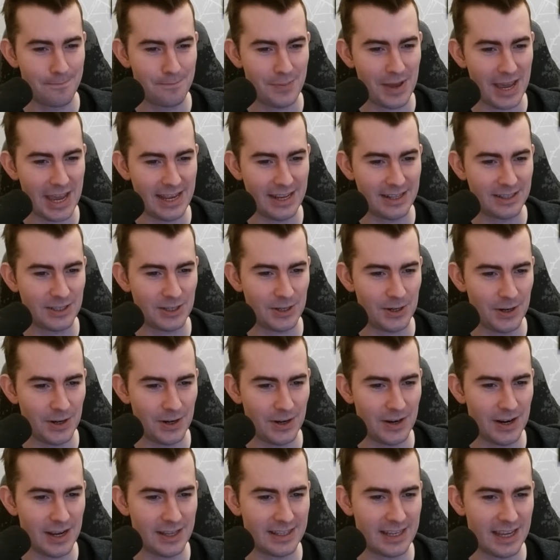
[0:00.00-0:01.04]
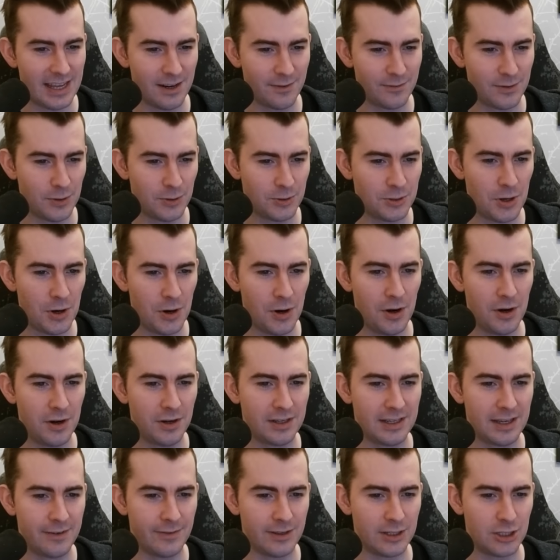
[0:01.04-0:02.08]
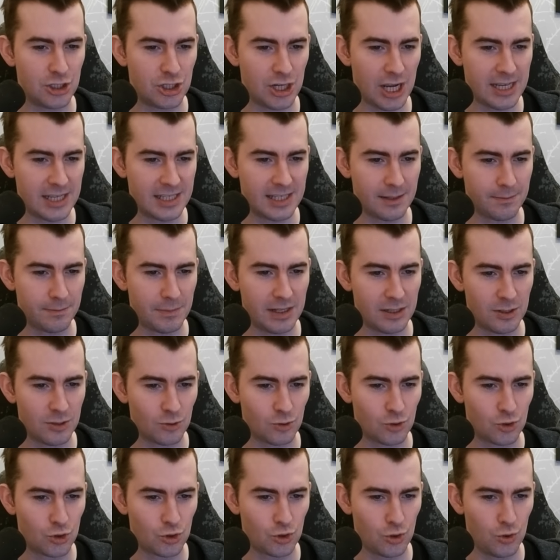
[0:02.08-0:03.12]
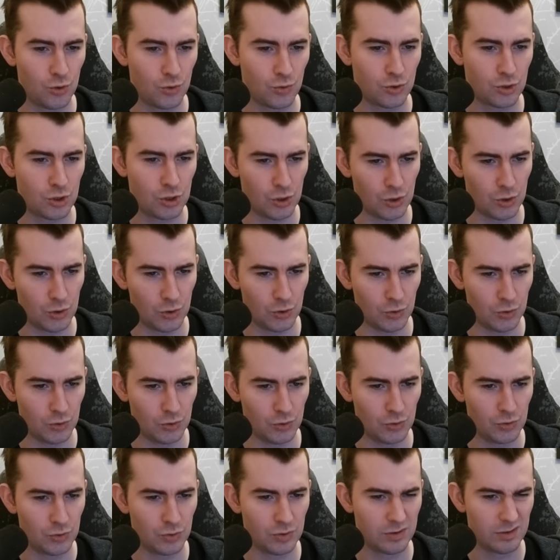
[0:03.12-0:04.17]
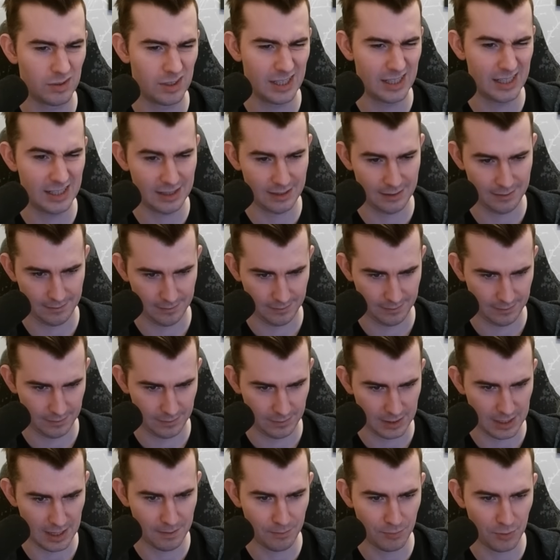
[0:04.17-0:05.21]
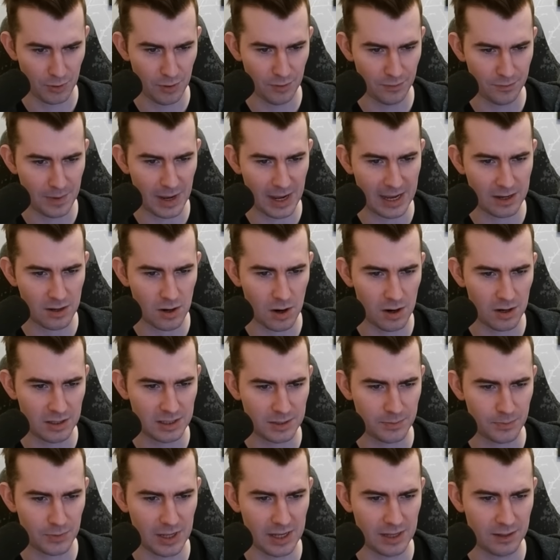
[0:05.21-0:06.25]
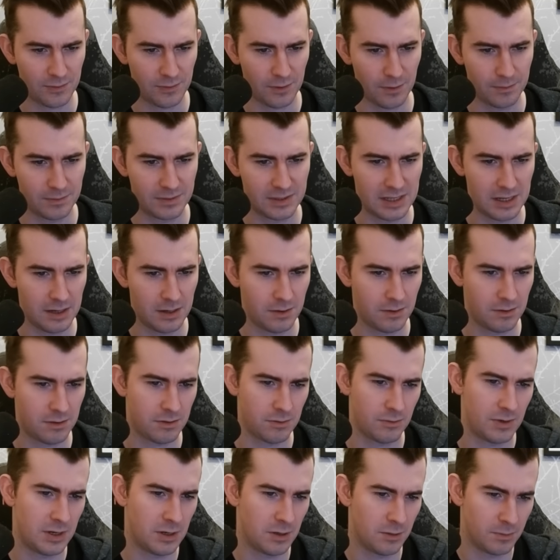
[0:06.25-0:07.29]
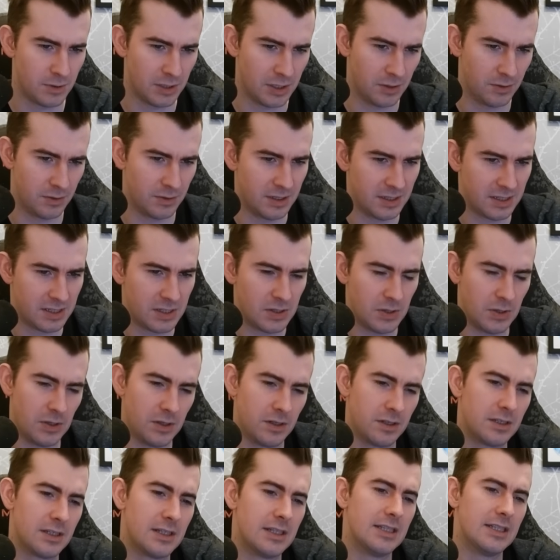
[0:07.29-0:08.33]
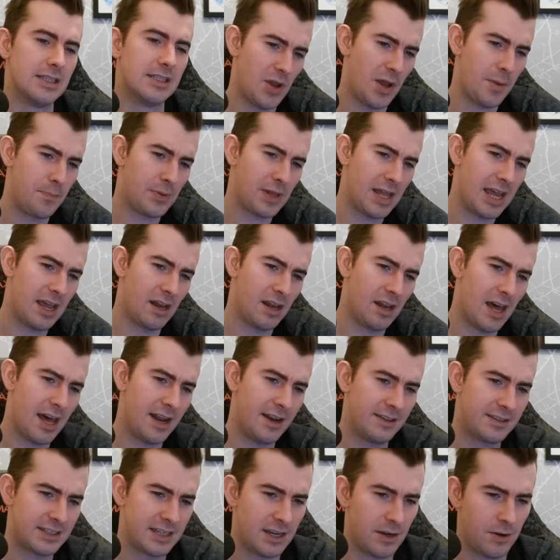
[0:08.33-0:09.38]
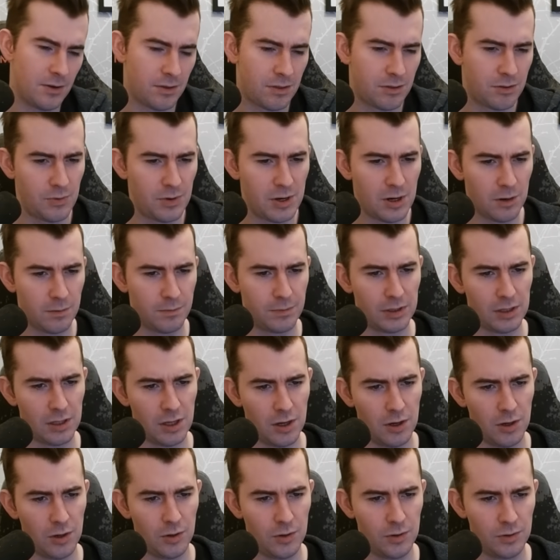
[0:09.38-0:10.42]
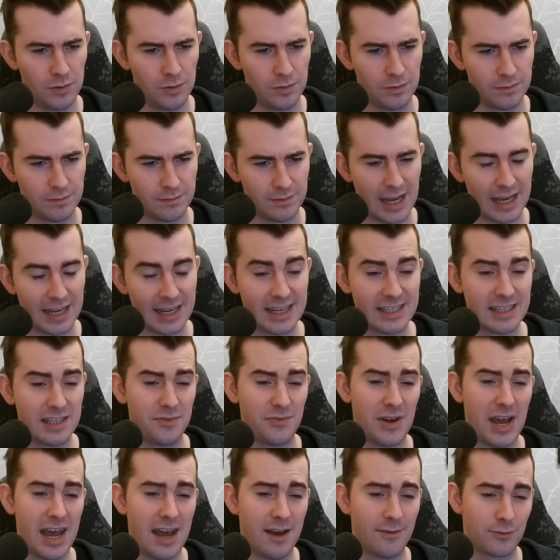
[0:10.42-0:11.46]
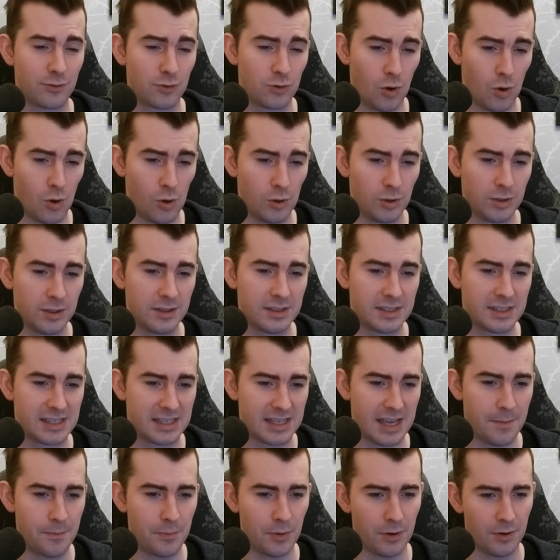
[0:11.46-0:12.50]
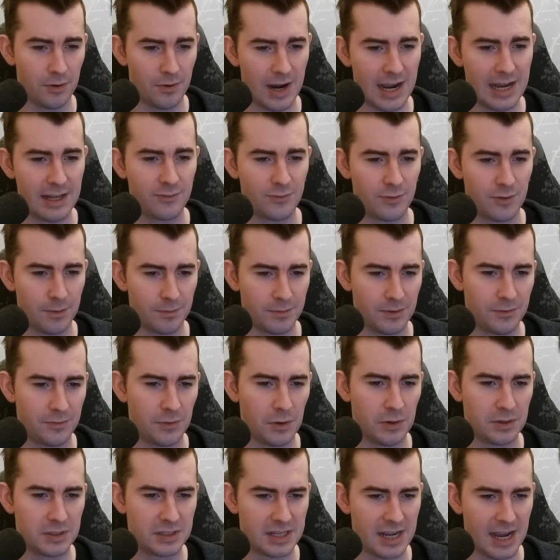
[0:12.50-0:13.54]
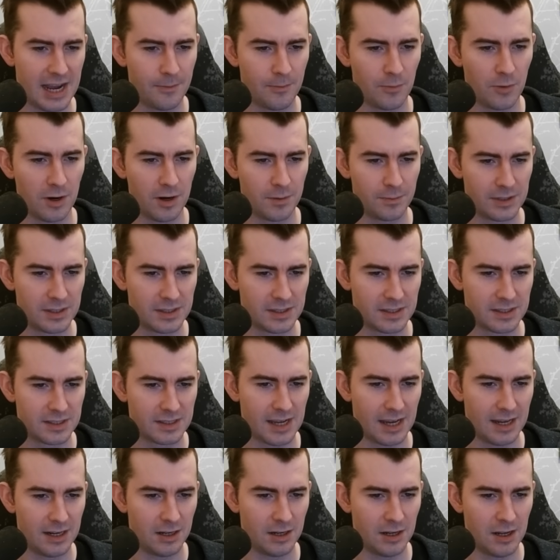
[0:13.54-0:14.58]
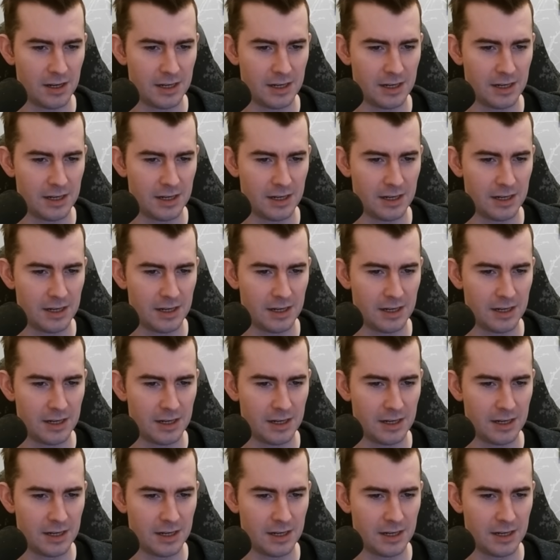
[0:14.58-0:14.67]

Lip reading: Painter, at the end of your turn, give adjacent minions 2/2. Improved by cards played from tier 3 or below this turn. So I play a lot of tier 3 or below. I guess if I have Golden Skipper, right, from the first Timewarp, this is kind of